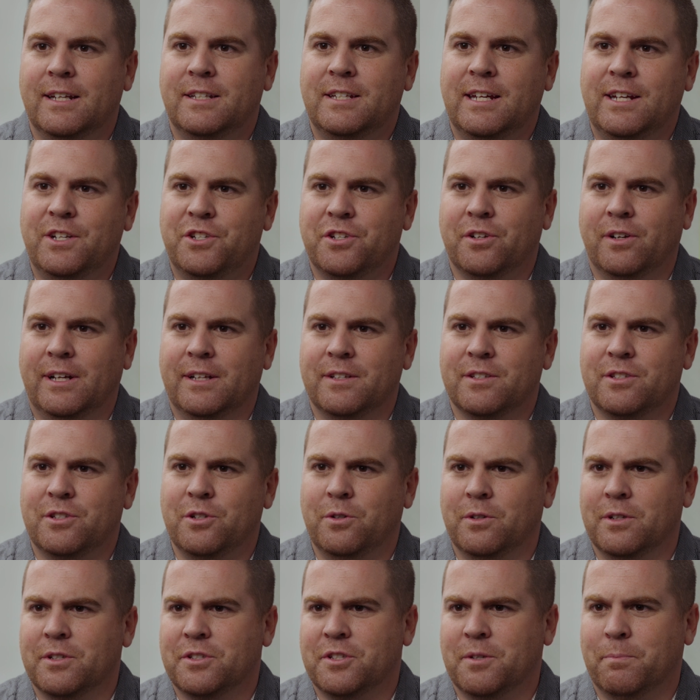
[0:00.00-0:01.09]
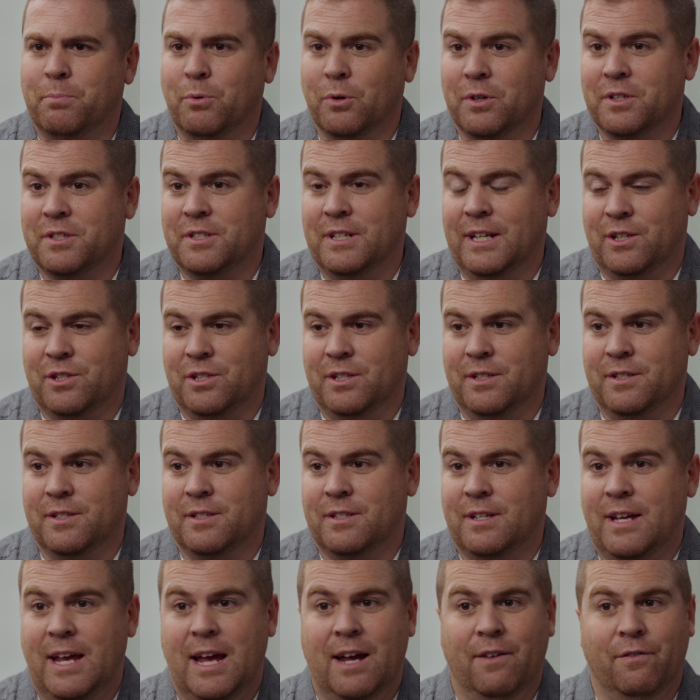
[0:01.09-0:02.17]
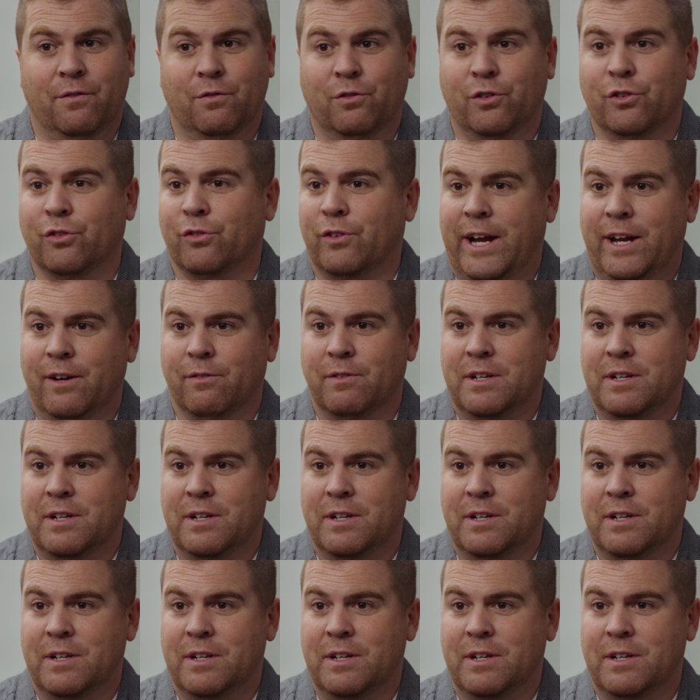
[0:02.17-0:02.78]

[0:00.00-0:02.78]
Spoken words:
teacher and student support sections have great